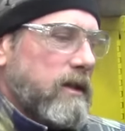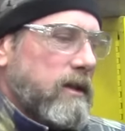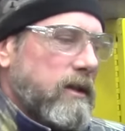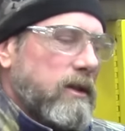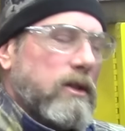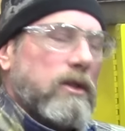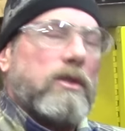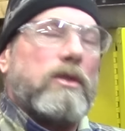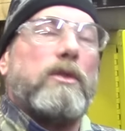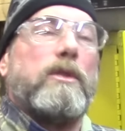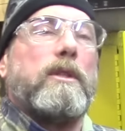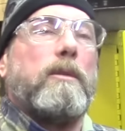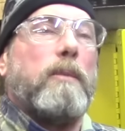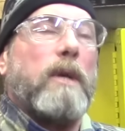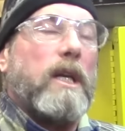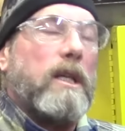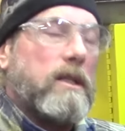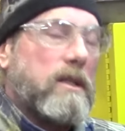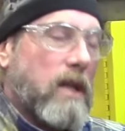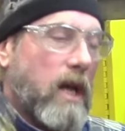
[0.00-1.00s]
So in the
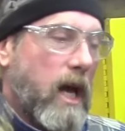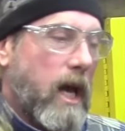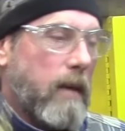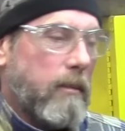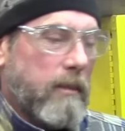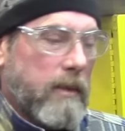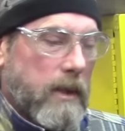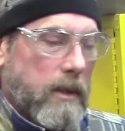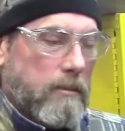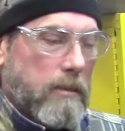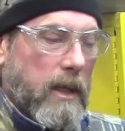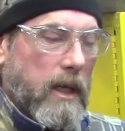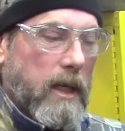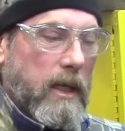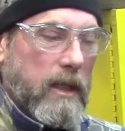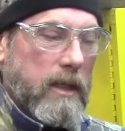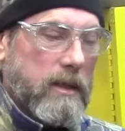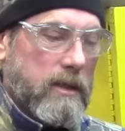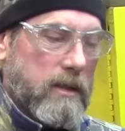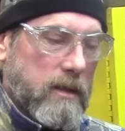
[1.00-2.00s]
meantime, he
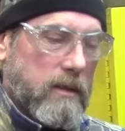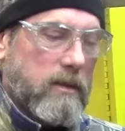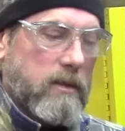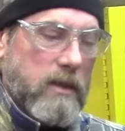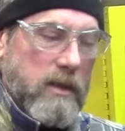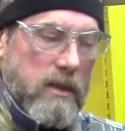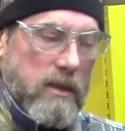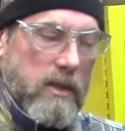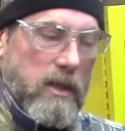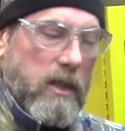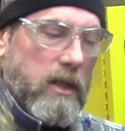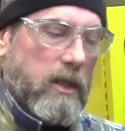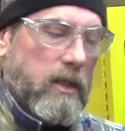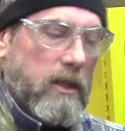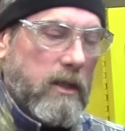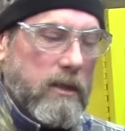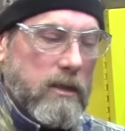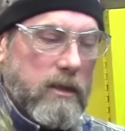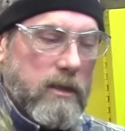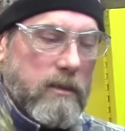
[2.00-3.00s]
buys these
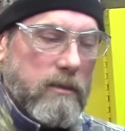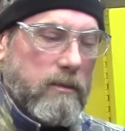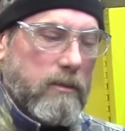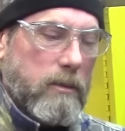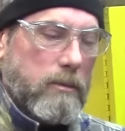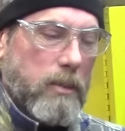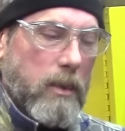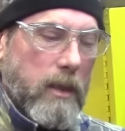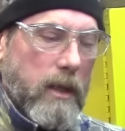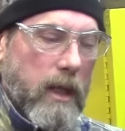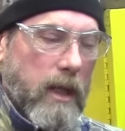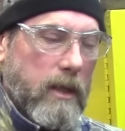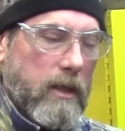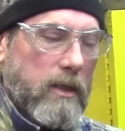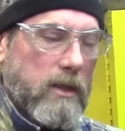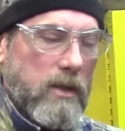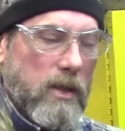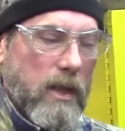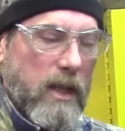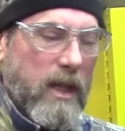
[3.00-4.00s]
gears. We put
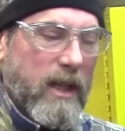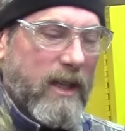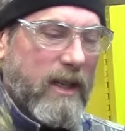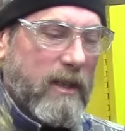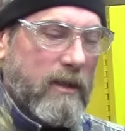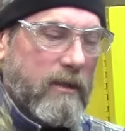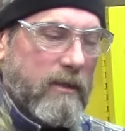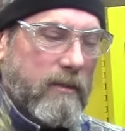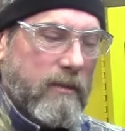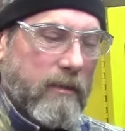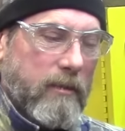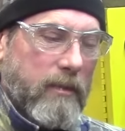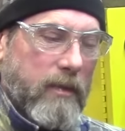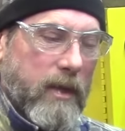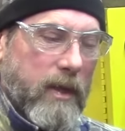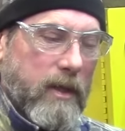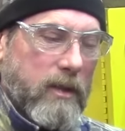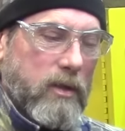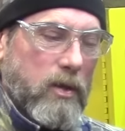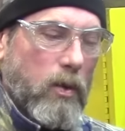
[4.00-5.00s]
headers on it,
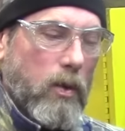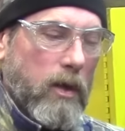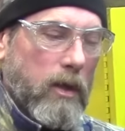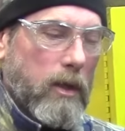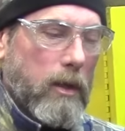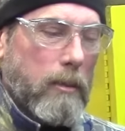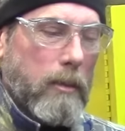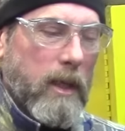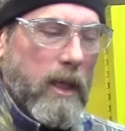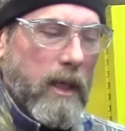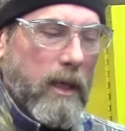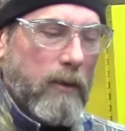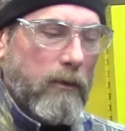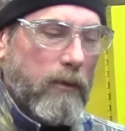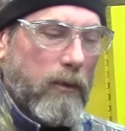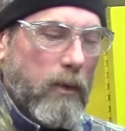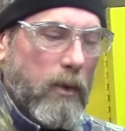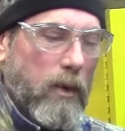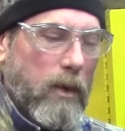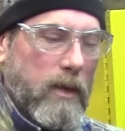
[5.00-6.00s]
a torquer
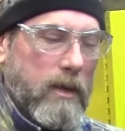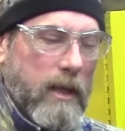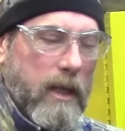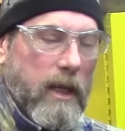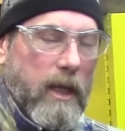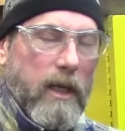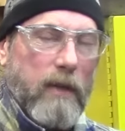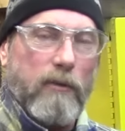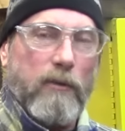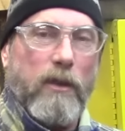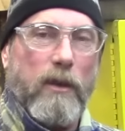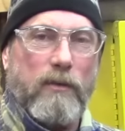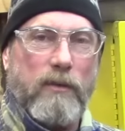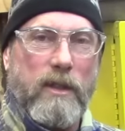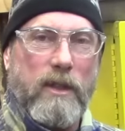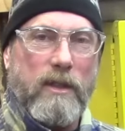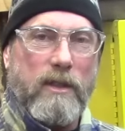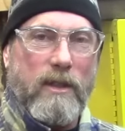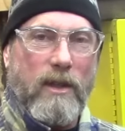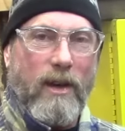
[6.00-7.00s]
manifold,
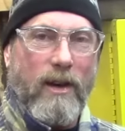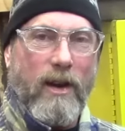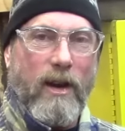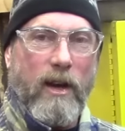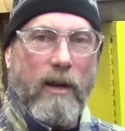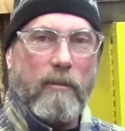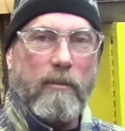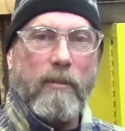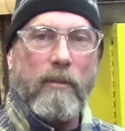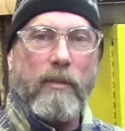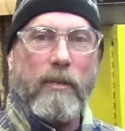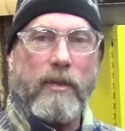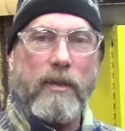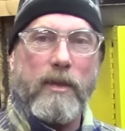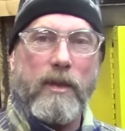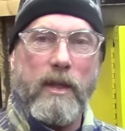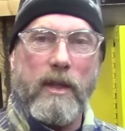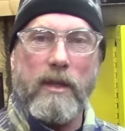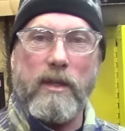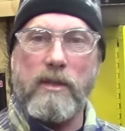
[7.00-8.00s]
850 carb.
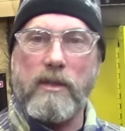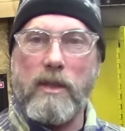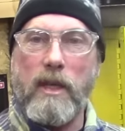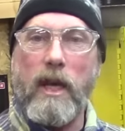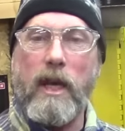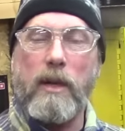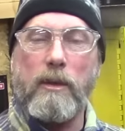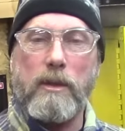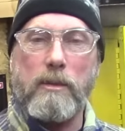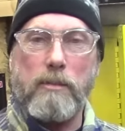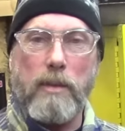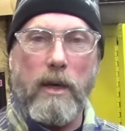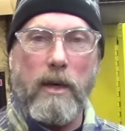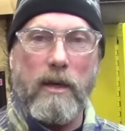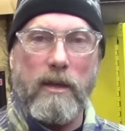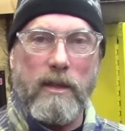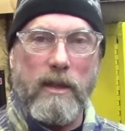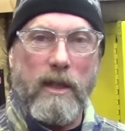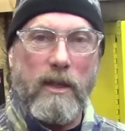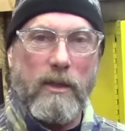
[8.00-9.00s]
Then this guy was
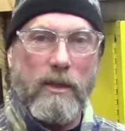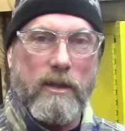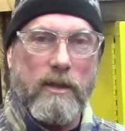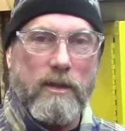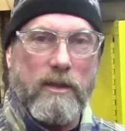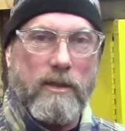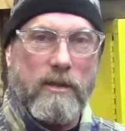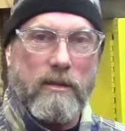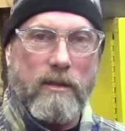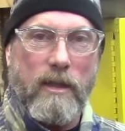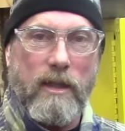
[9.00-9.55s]
parting out his